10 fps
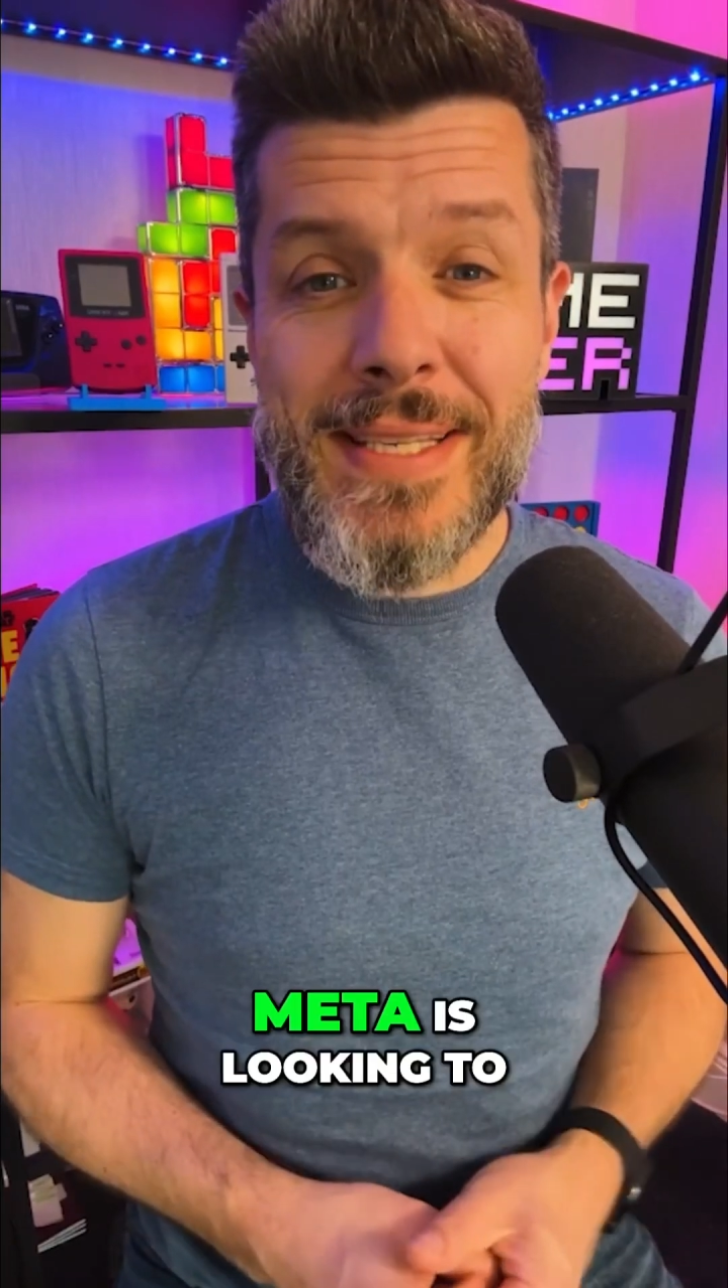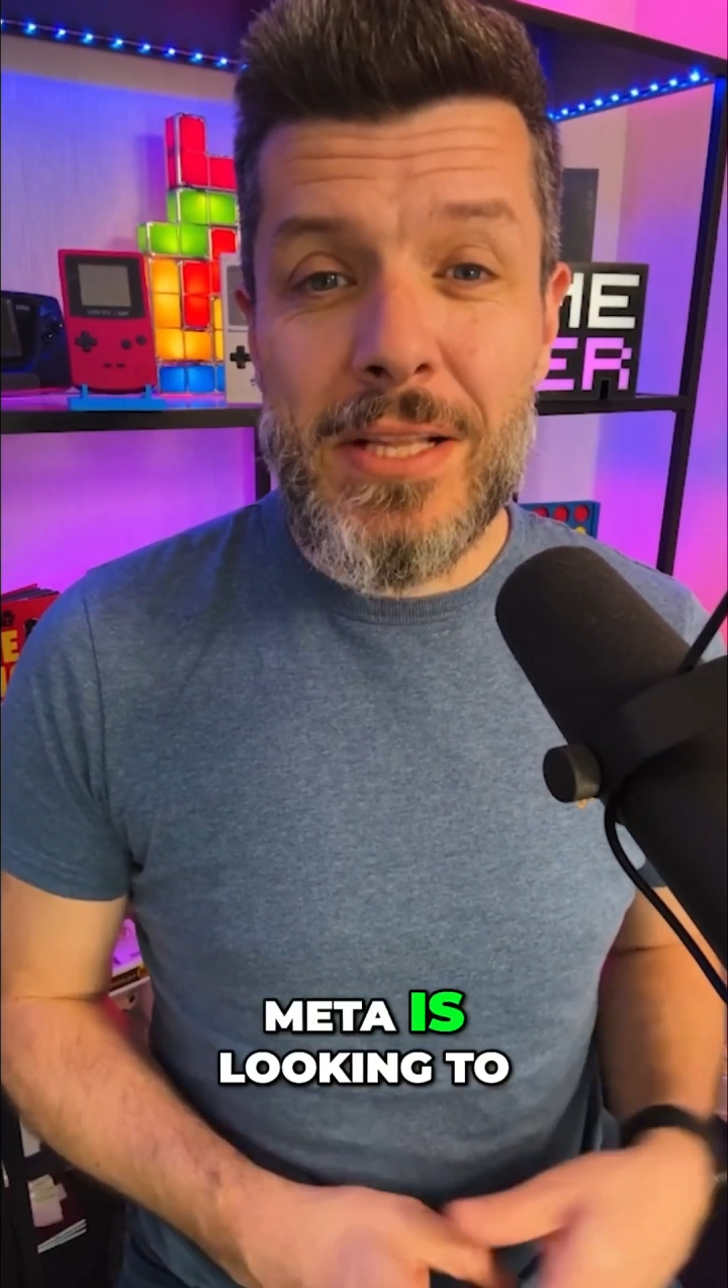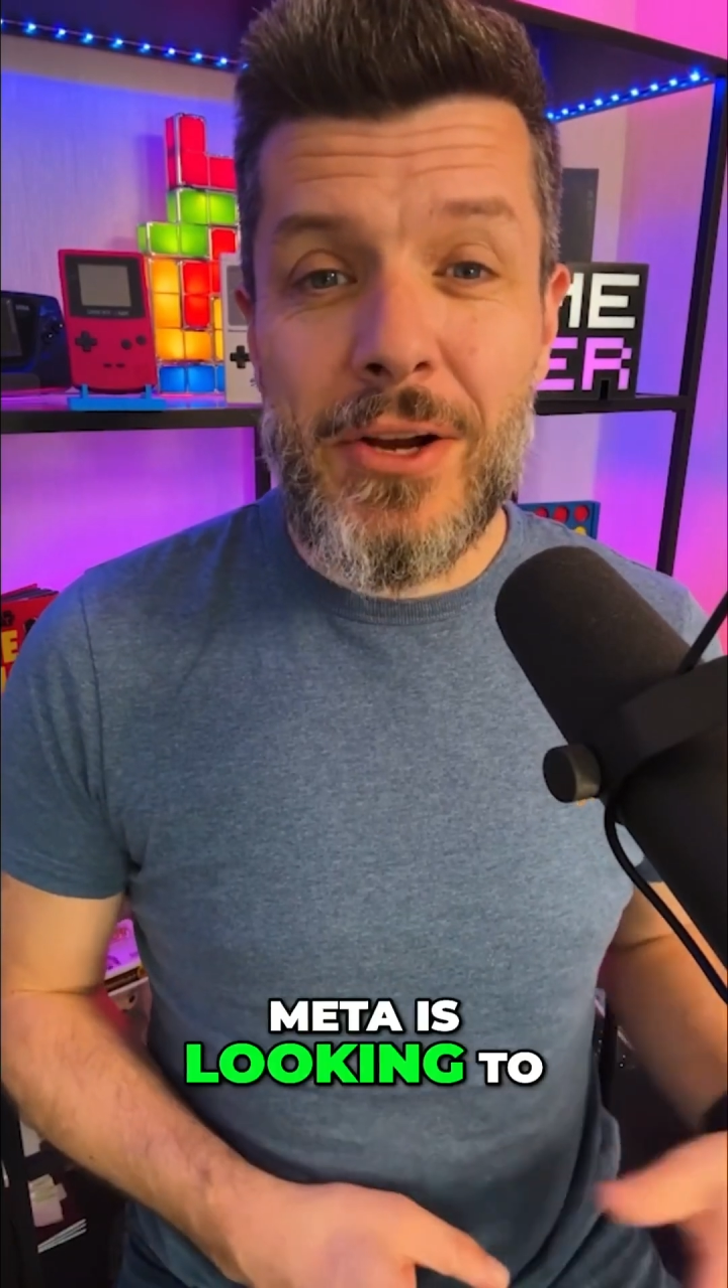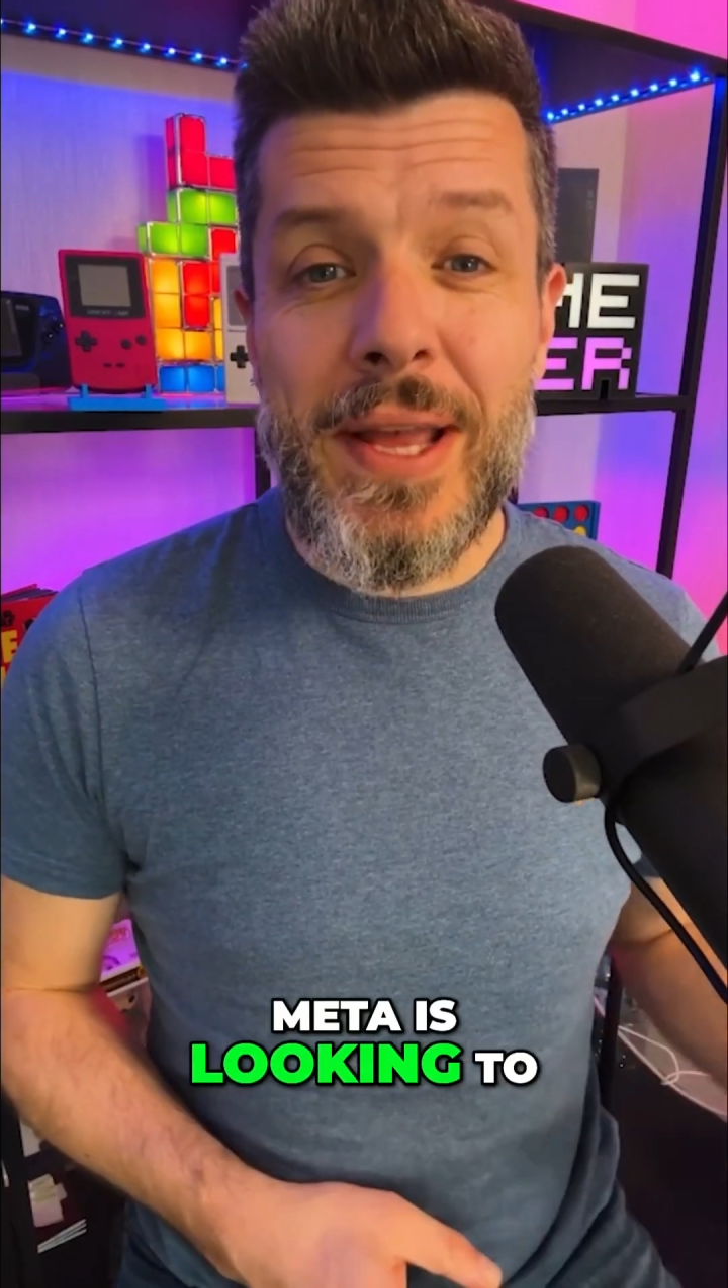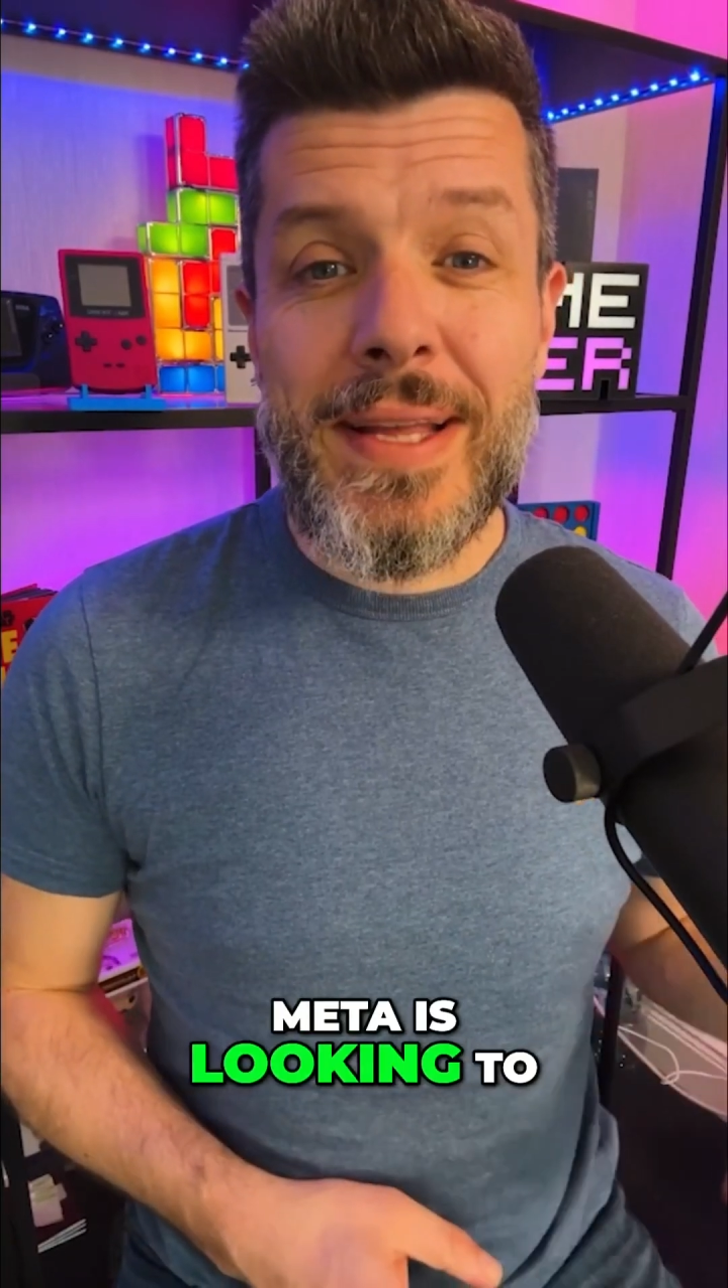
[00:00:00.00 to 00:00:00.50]

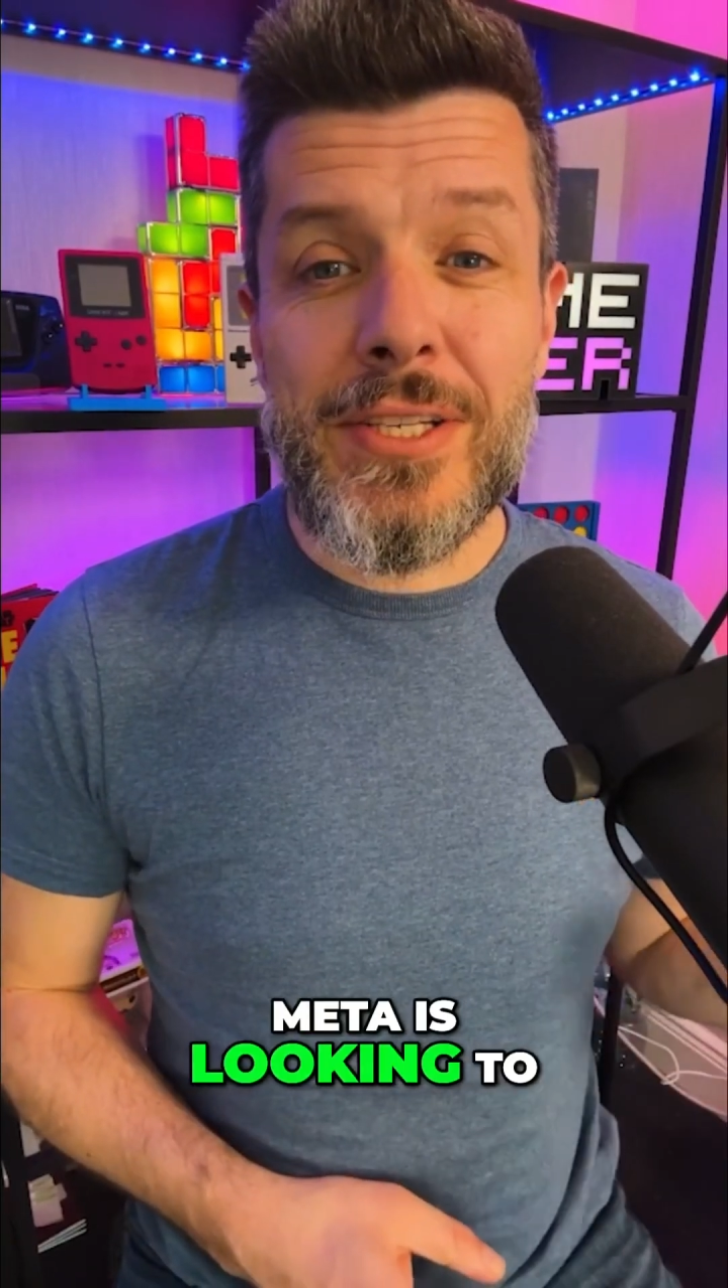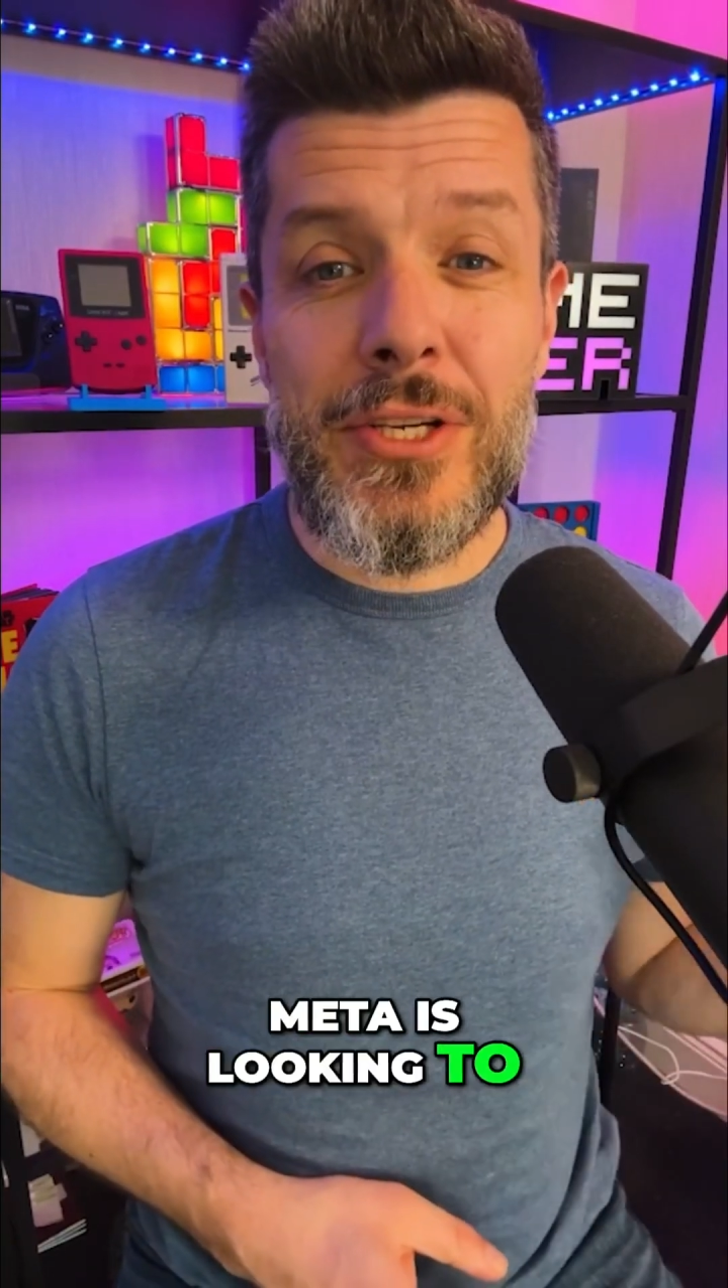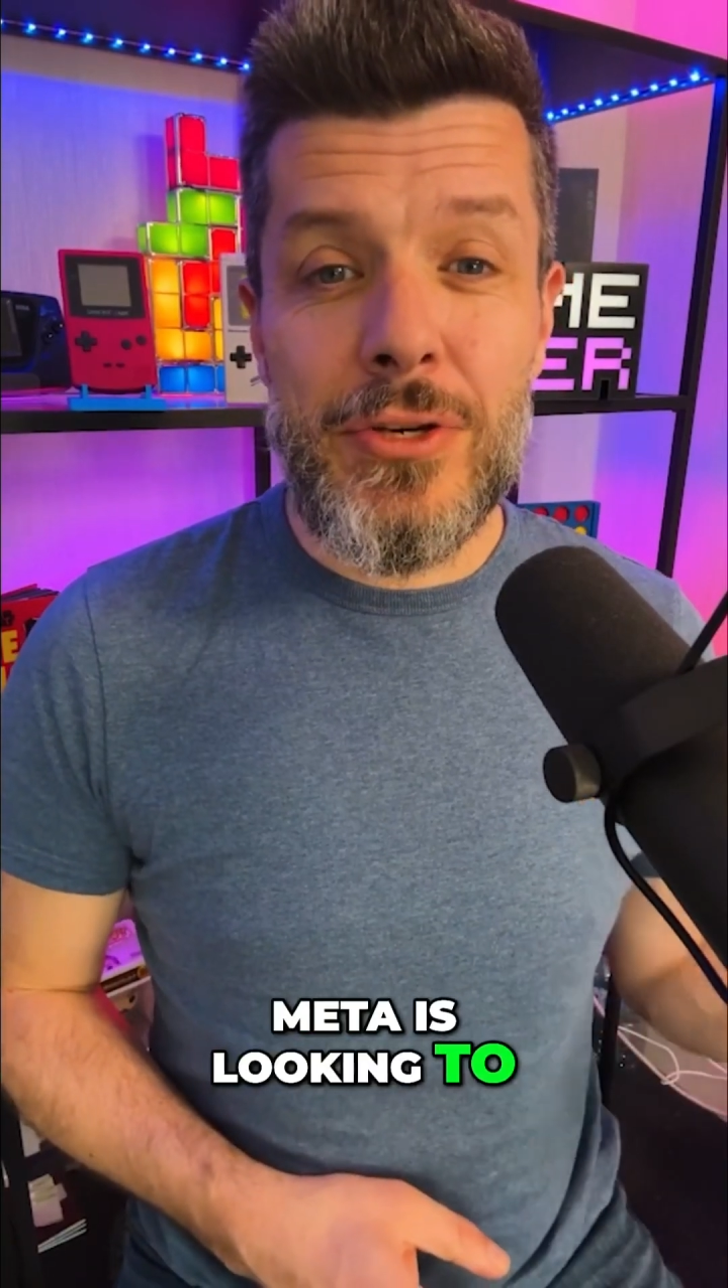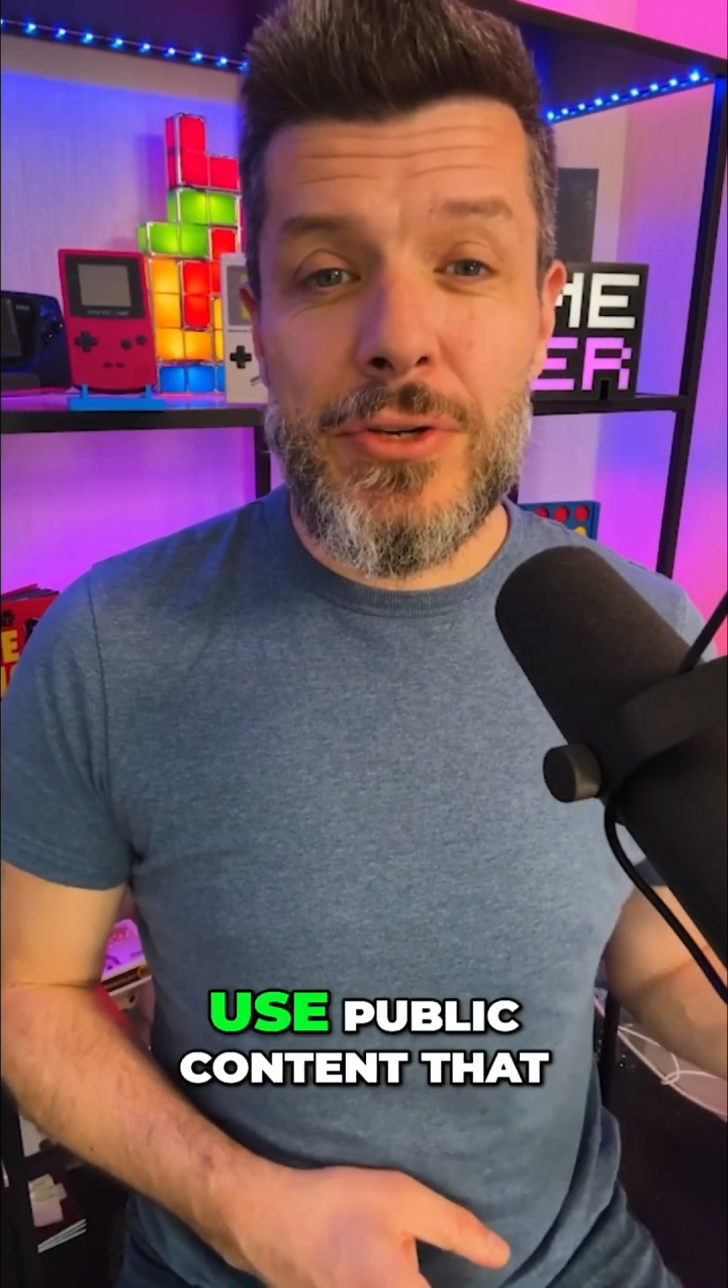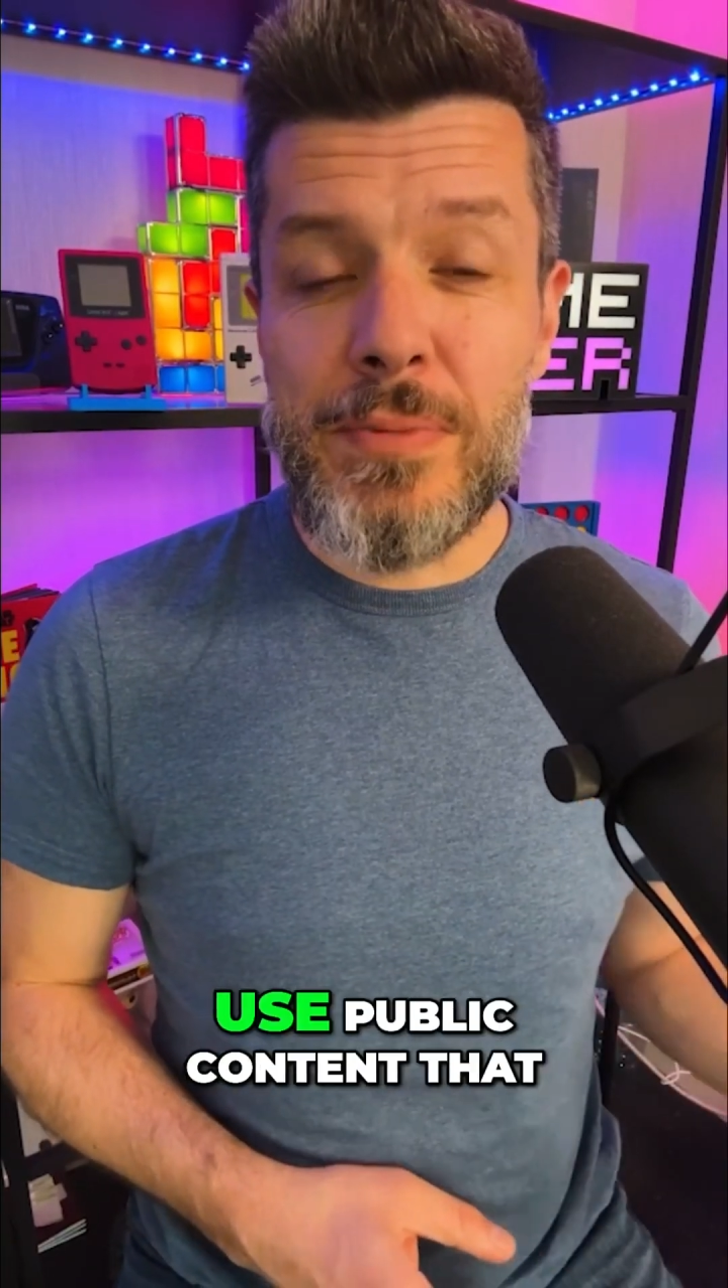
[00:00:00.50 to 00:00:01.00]
looking to use